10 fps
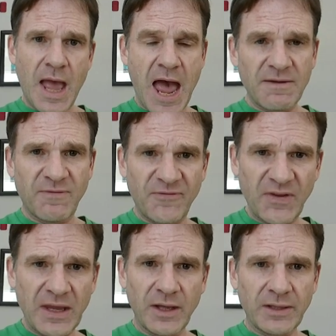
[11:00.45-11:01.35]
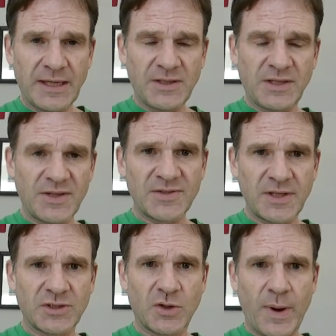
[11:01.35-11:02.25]
and feel into the
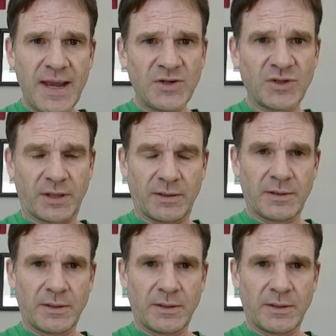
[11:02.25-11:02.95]
situation.